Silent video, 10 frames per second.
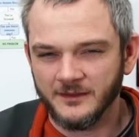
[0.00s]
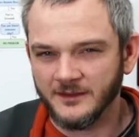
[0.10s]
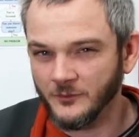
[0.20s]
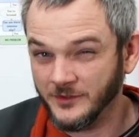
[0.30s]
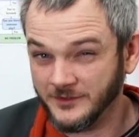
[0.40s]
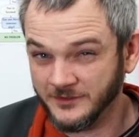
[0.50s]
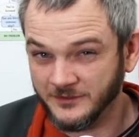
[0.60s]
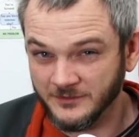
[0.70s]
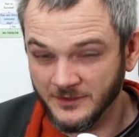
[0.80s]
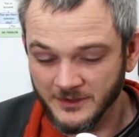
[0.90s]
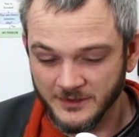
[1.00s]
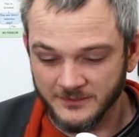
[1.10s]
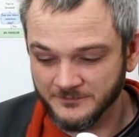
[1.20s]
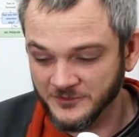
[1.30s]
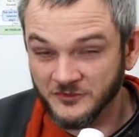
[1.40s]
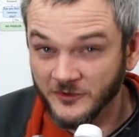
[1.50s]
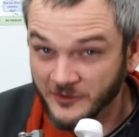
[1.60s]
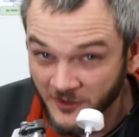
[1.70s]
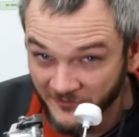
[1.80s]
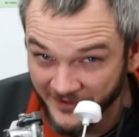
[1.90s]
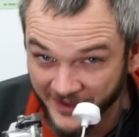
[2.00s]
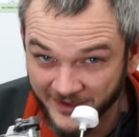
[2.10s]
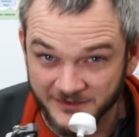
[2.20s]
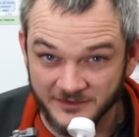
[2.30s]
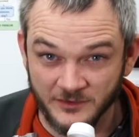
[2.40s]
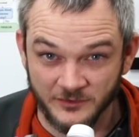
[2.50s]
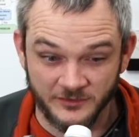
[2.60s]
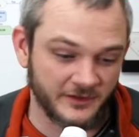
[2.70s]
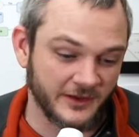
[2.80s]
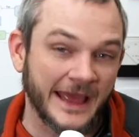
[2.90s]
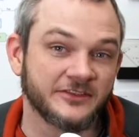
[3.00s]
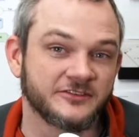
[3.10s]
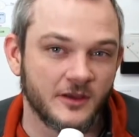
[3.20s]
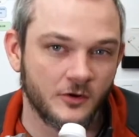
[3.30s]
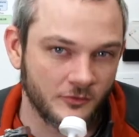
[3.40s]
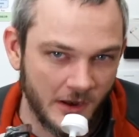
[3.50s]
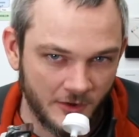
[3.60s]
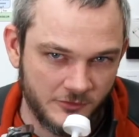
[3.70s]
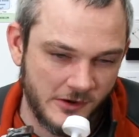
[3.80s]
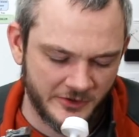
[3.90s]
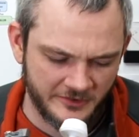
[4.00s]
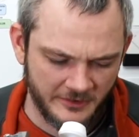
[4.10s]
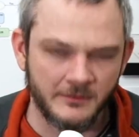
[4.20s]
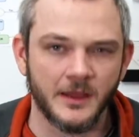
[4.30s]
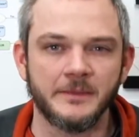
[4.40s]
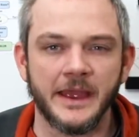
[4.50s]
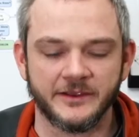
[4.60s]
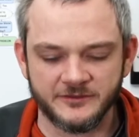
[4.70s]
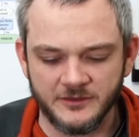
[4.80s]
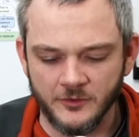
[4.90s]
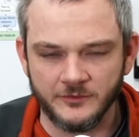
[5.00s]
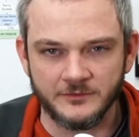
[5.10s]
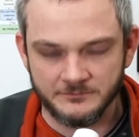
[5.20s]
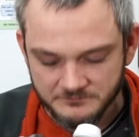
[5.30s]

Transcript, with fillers: Now what this uh, started off as is an 8 scale rock crawler, a Max Stone.